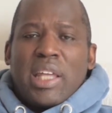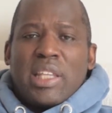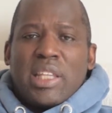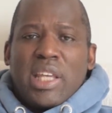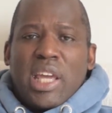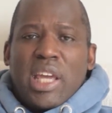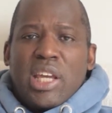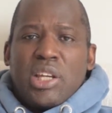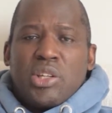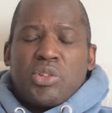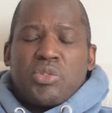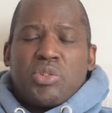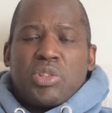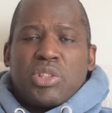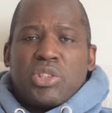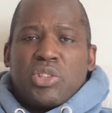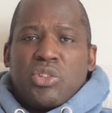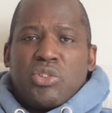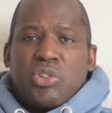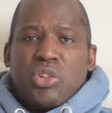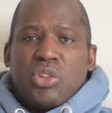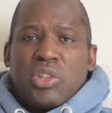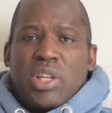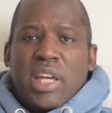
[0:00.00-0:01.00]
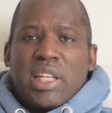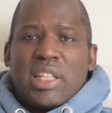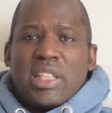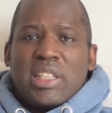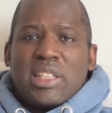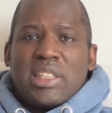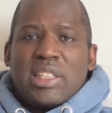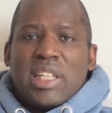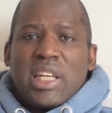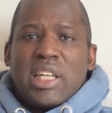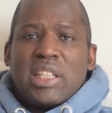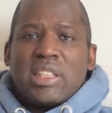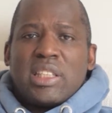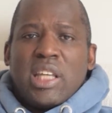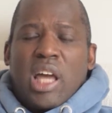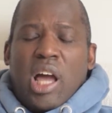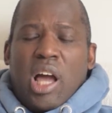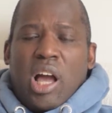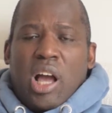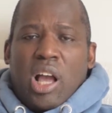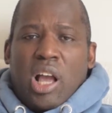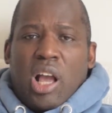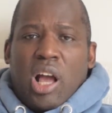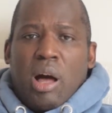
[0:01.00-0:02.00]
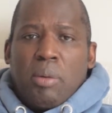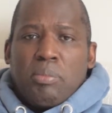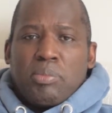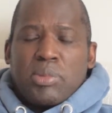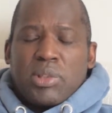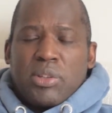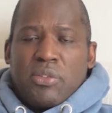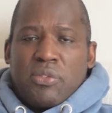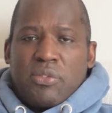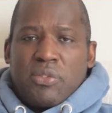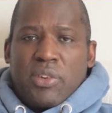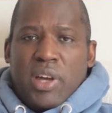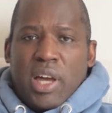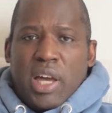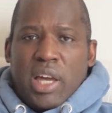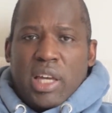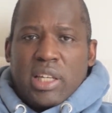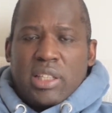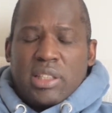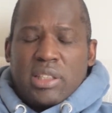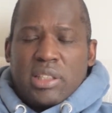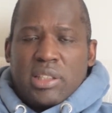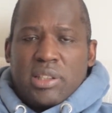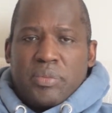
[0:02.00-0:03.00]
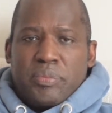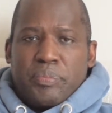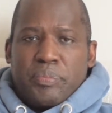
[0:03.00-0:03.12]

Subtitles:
the interest of the United States comes first.